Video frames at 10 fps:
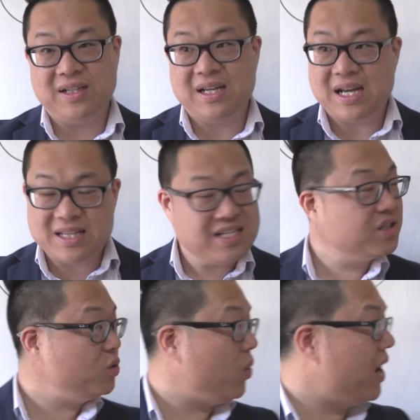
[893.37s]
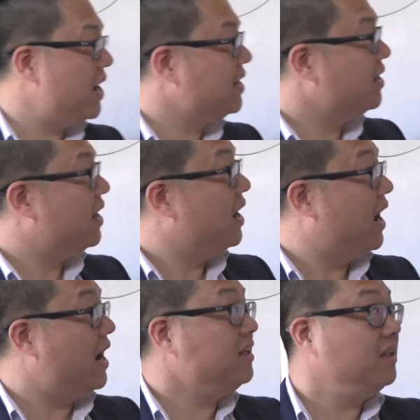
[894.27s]
And this is why
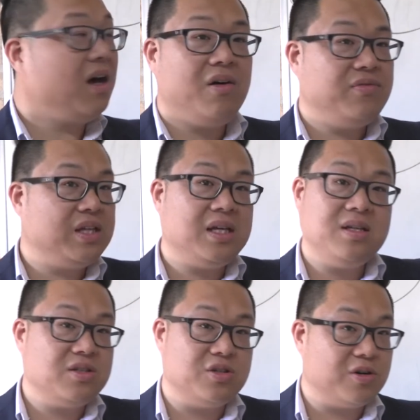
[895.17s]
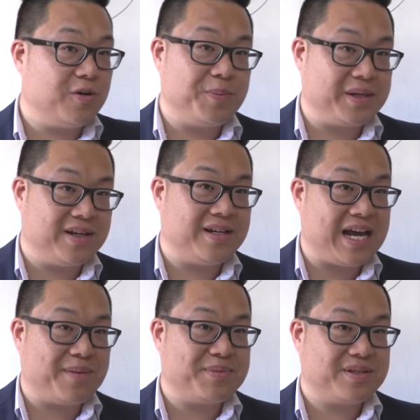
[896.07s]
I love these European
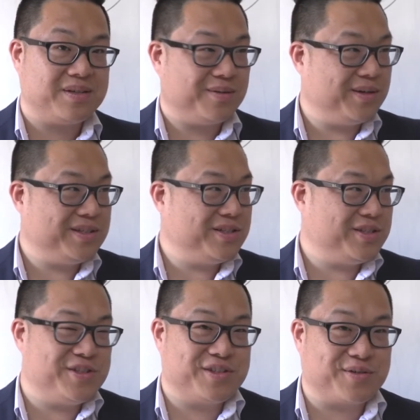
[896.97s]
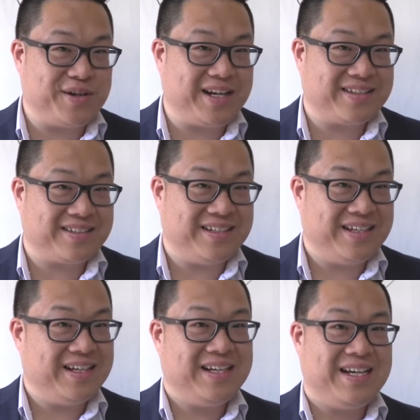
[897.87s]
apps, which is just great.
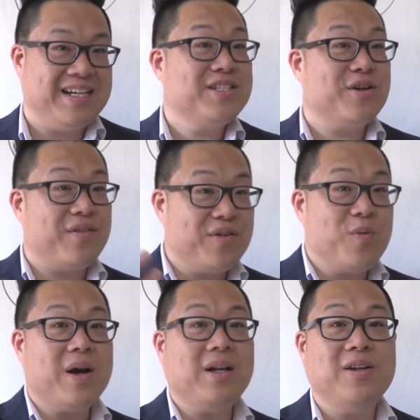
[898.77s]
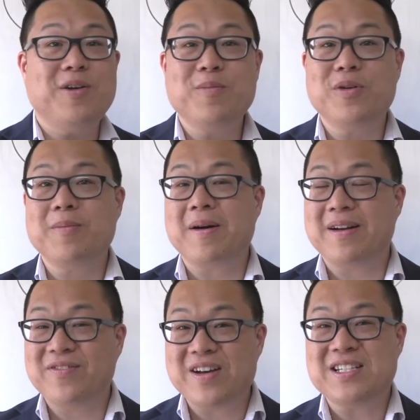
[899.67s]
So if you want to learn more about
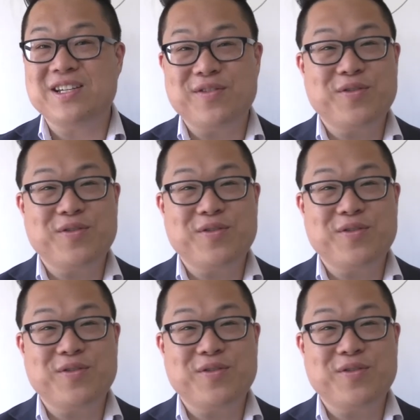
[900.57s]
investing, of